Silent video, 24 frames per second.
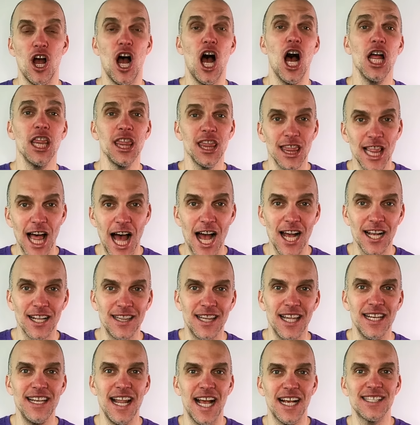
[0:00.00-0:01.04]
unlock the
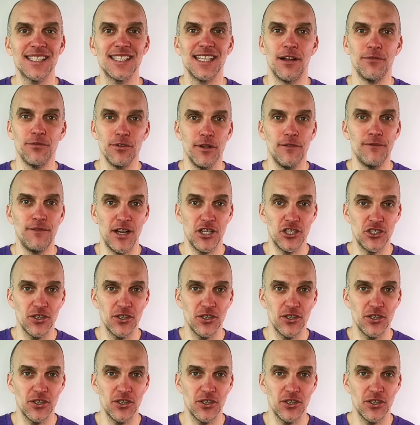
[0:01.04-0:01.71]
next level of venture